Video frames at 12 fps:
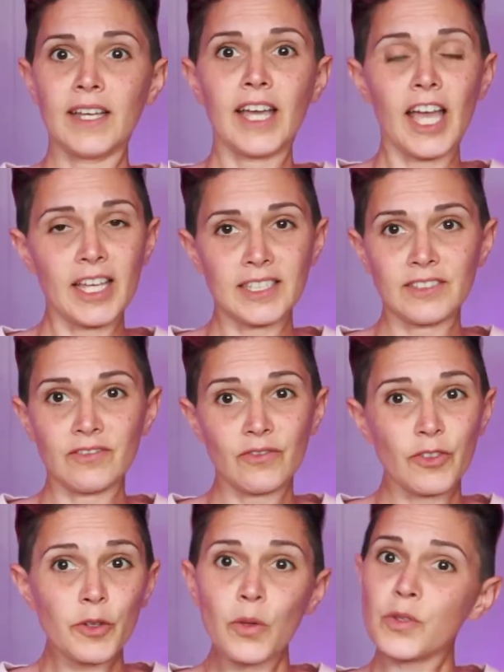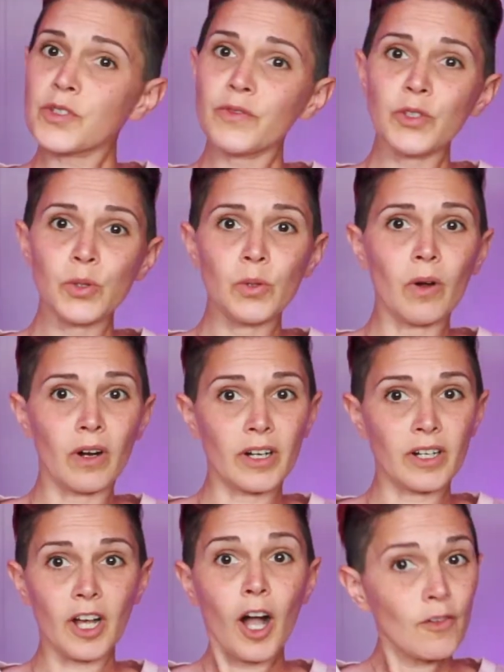And for those of you who
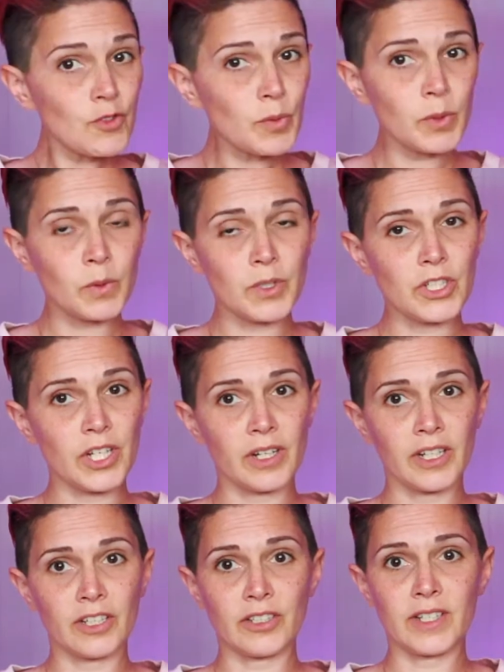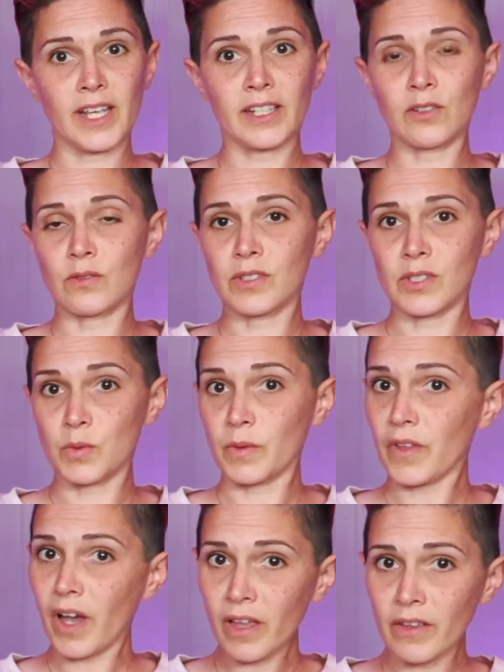aren't comfortable with sharing your diagnosis with
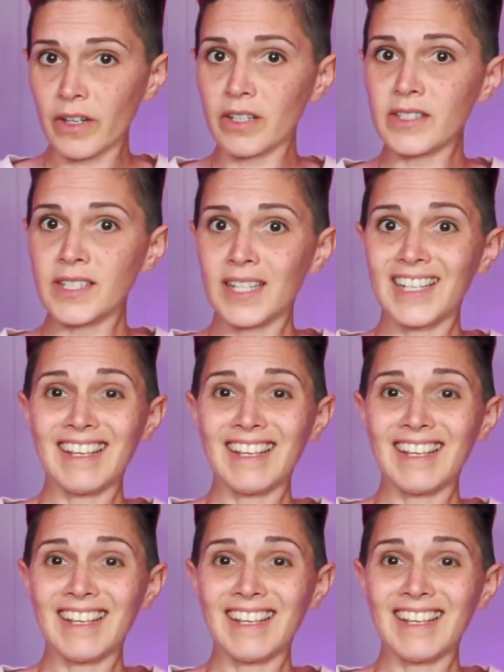others,